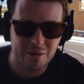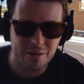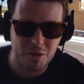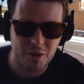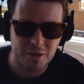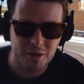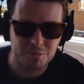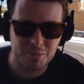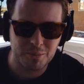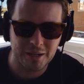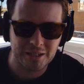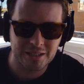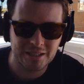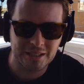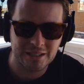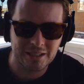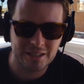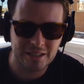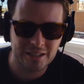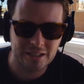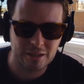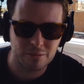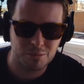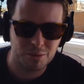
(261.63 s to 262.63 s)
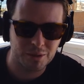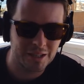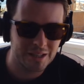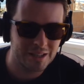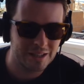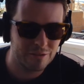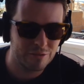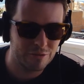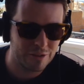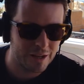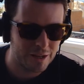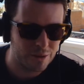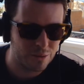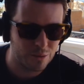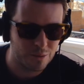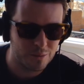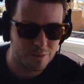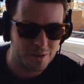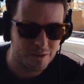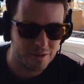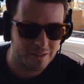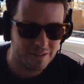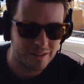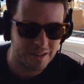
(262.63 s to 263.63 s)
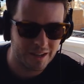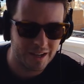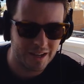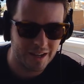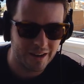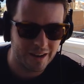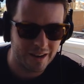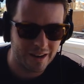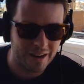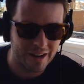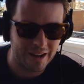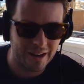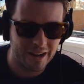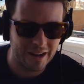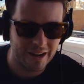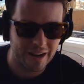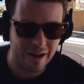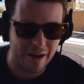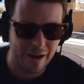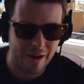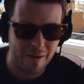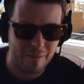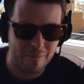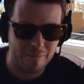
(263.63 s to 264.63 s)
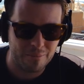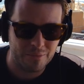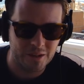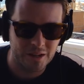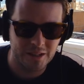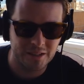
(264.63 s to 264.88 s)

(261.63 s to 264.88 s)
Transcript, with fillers: there's basically a completely fake woman that um,